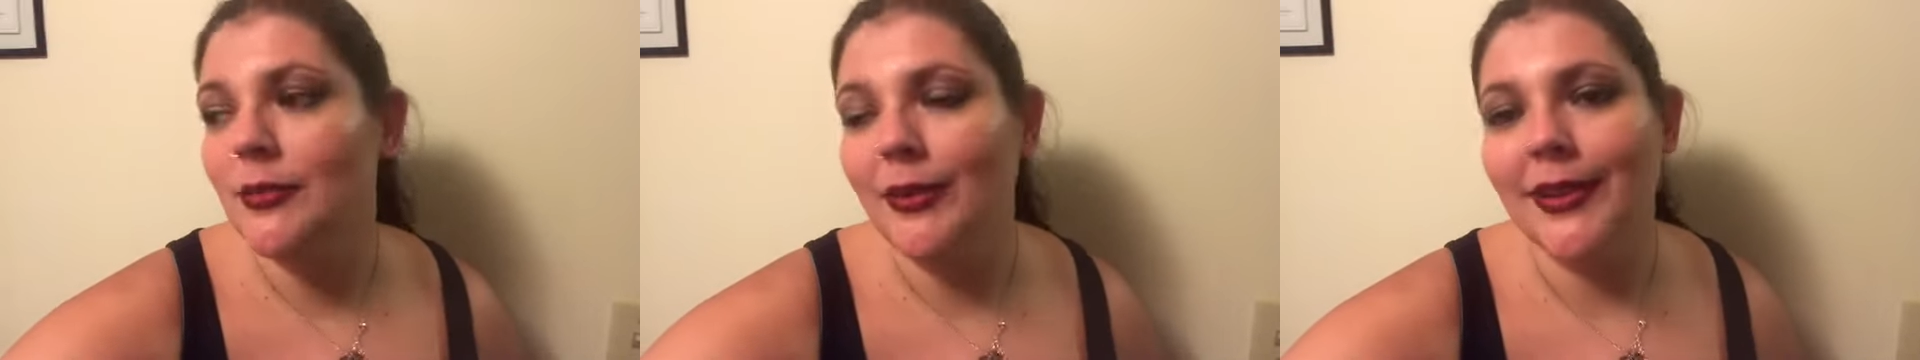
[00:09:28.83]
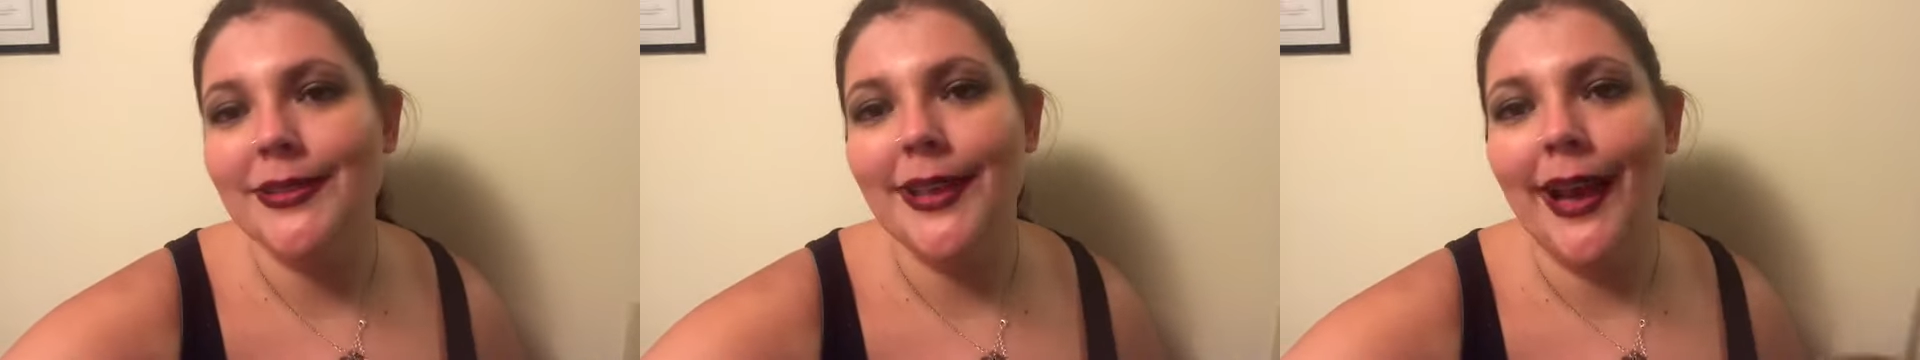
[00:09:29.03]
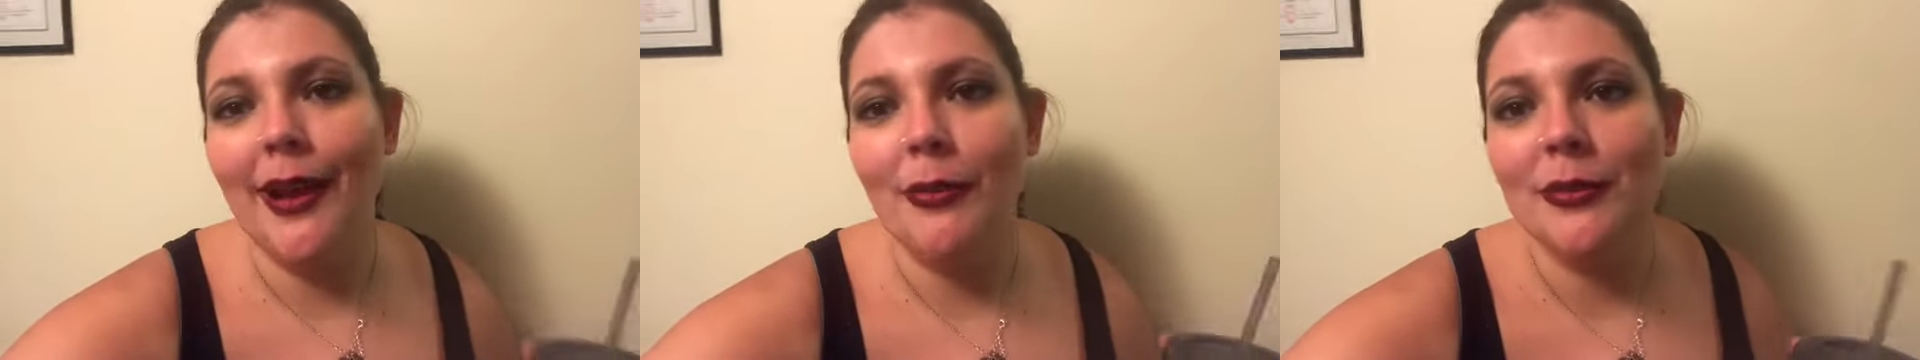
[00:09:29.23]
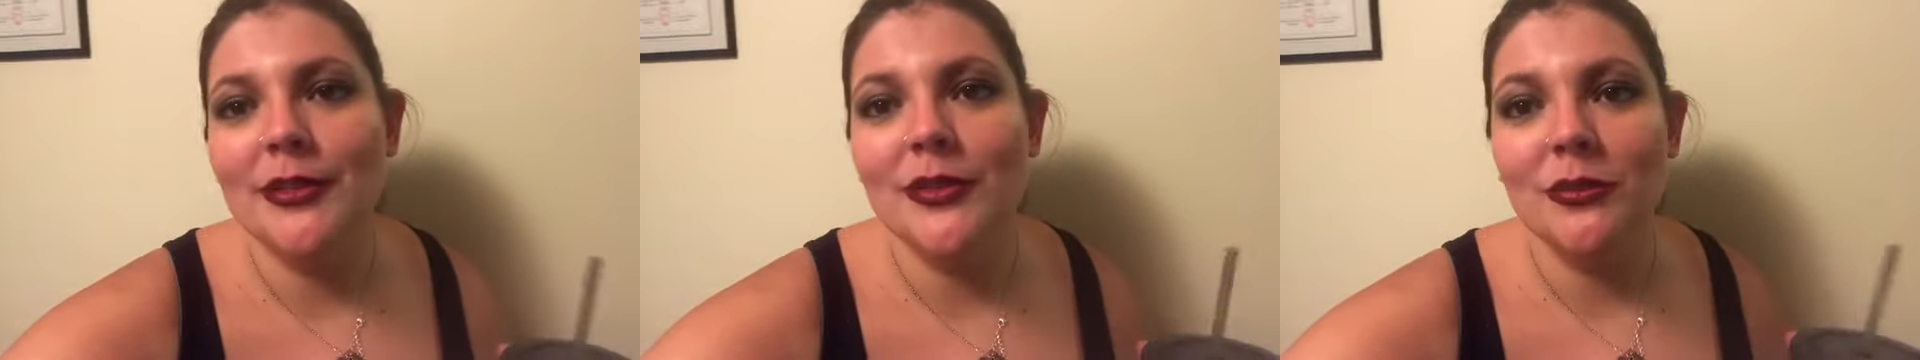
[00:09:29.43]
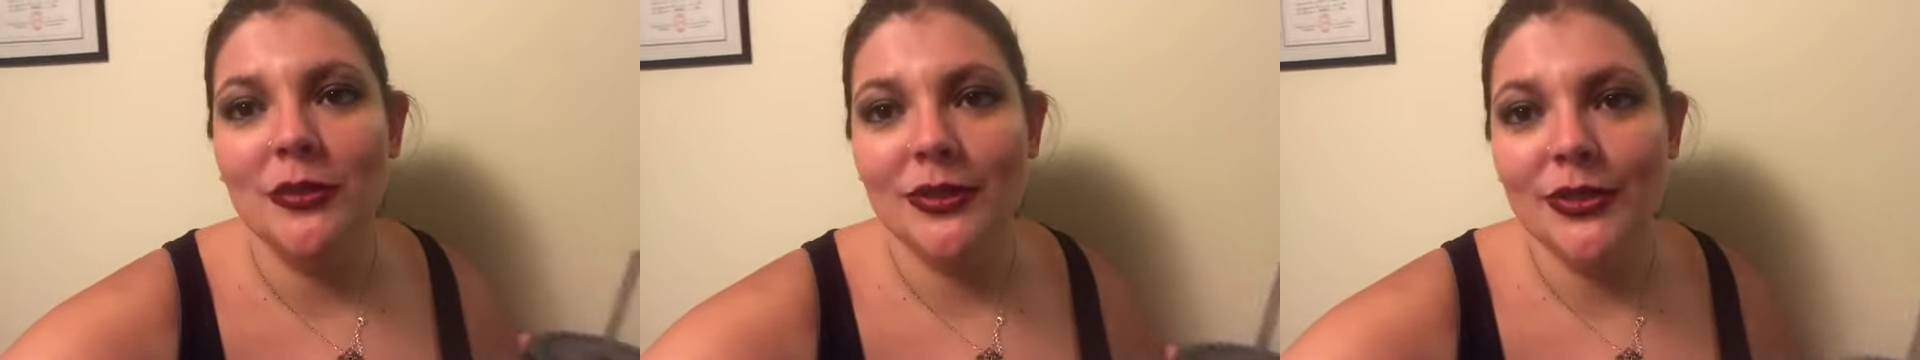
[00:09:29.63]
because I
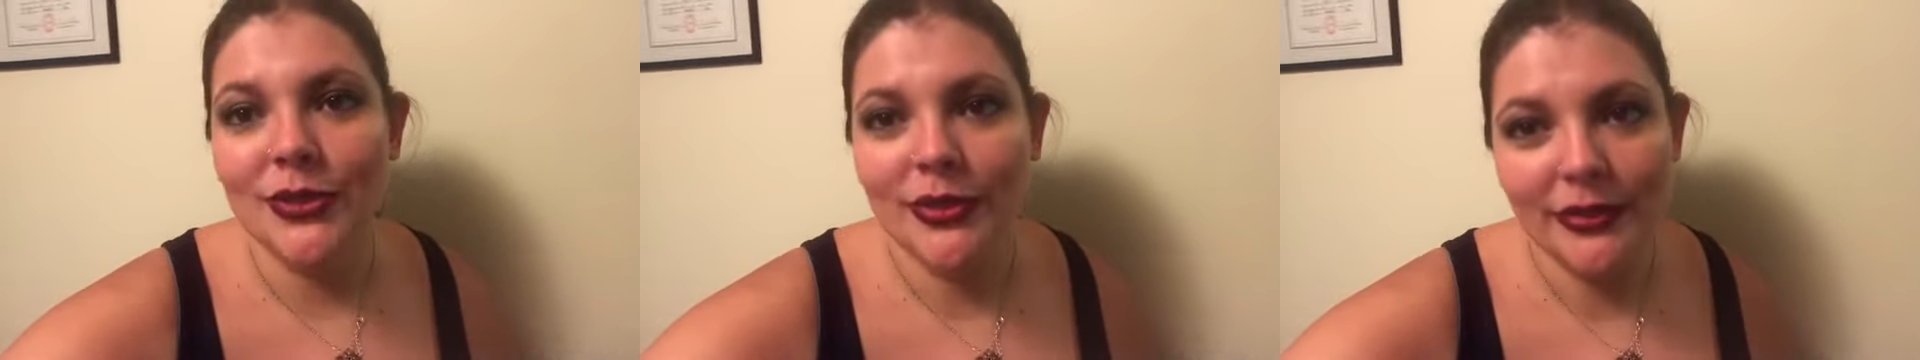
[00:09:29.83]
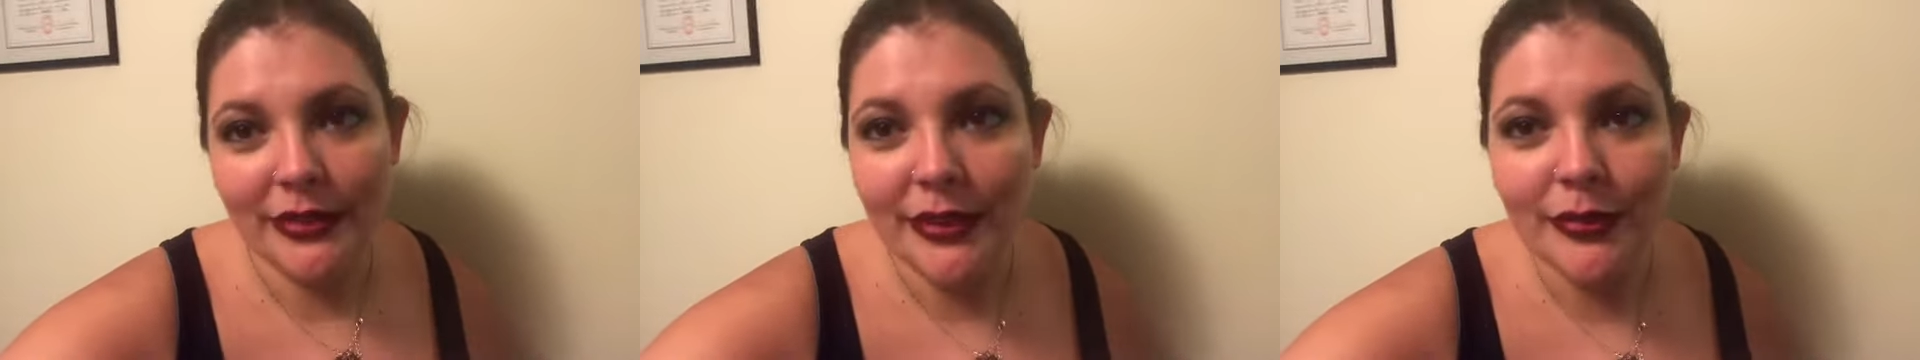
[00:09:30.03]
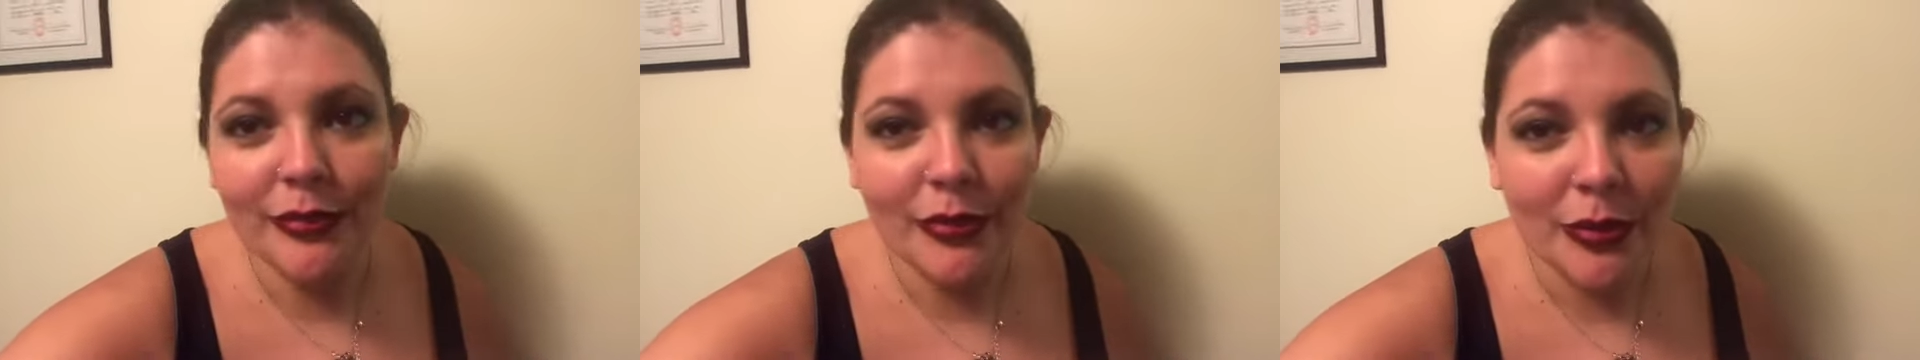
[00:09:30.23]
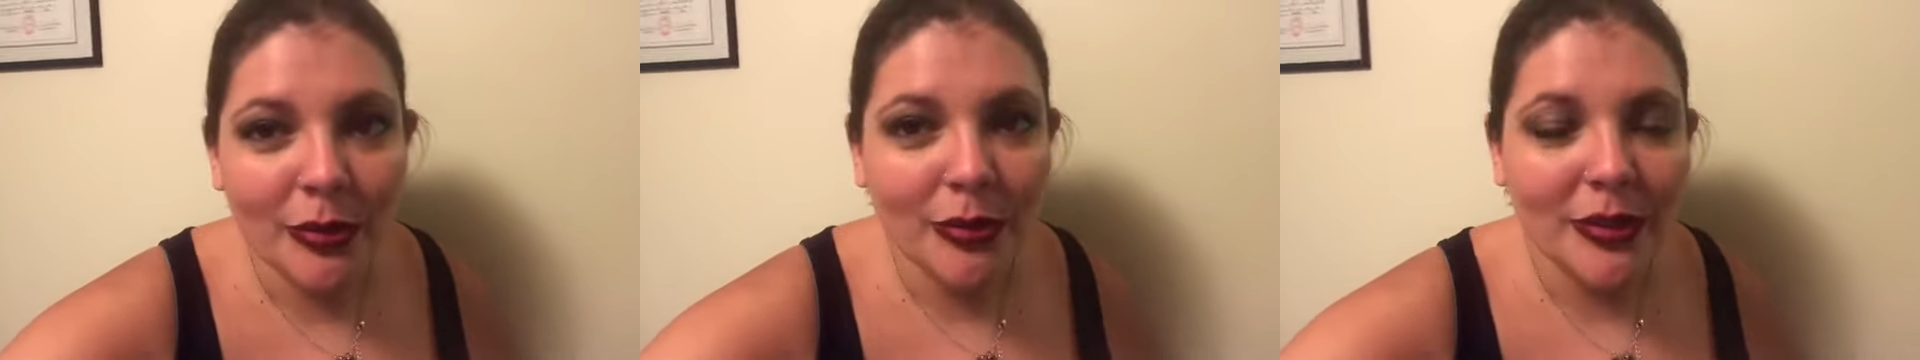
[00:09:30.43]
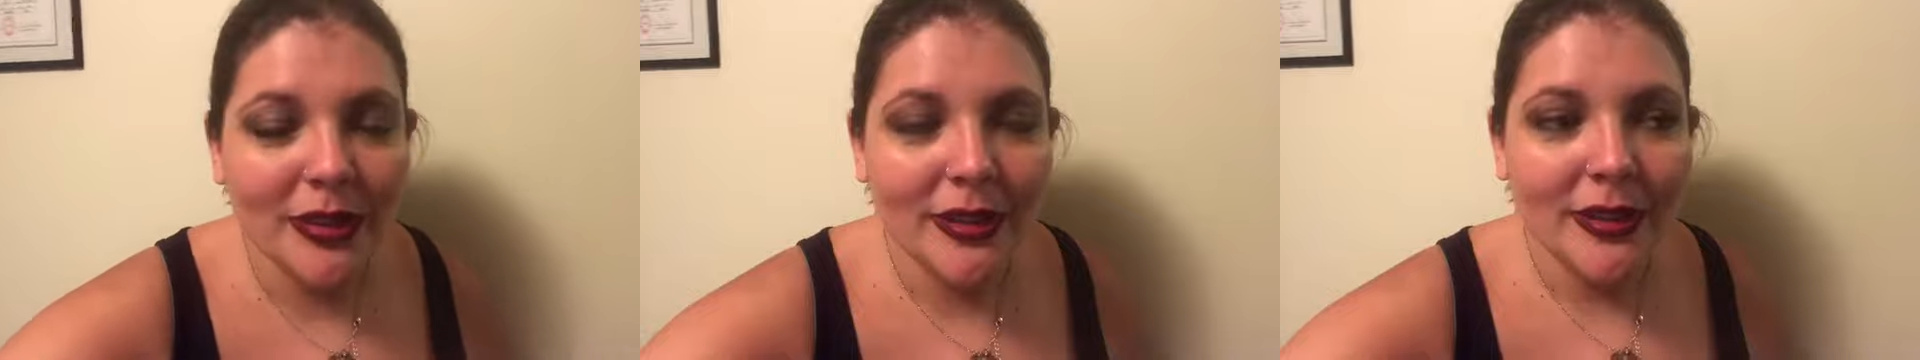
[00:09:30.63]
was the one serving
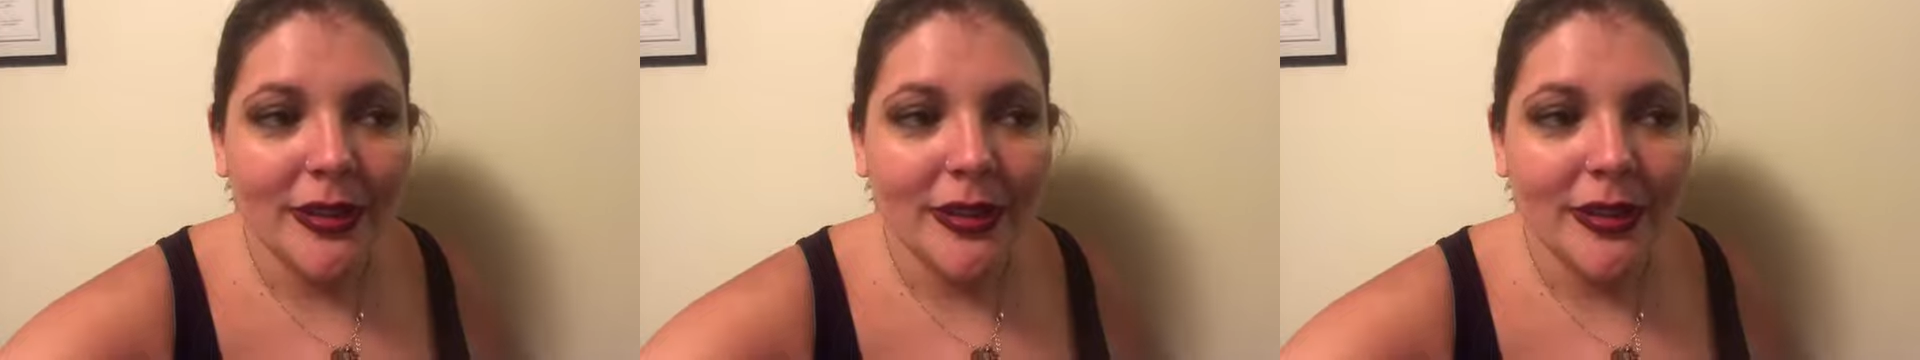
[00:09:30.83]
food.